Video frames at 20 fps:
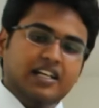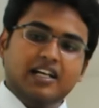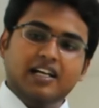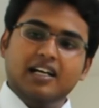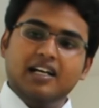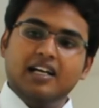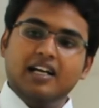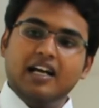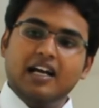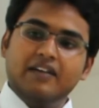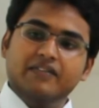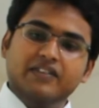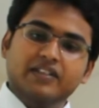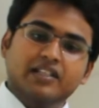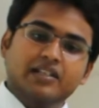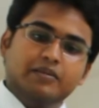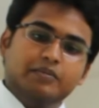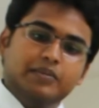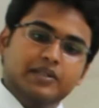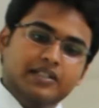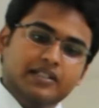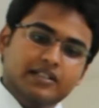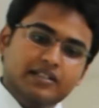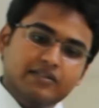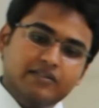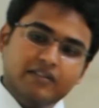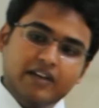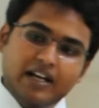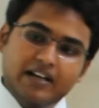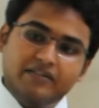have the
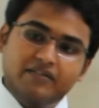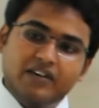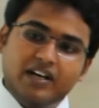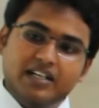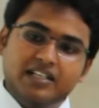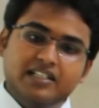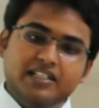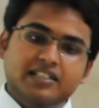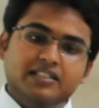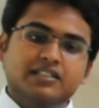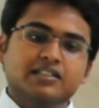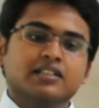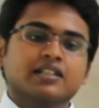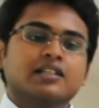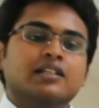competitive advantage.